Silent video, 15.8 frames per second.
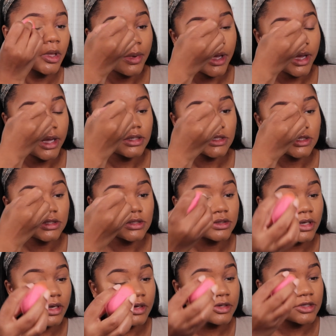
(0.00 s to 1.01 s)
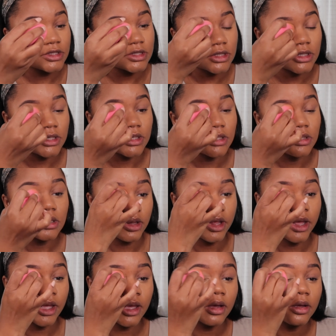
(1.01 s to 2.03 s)
but I just noticed it
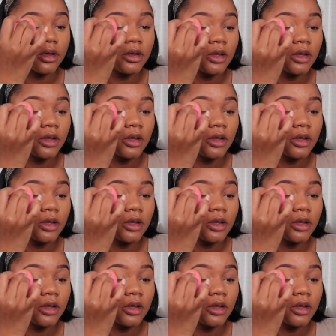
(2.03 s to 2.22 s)
like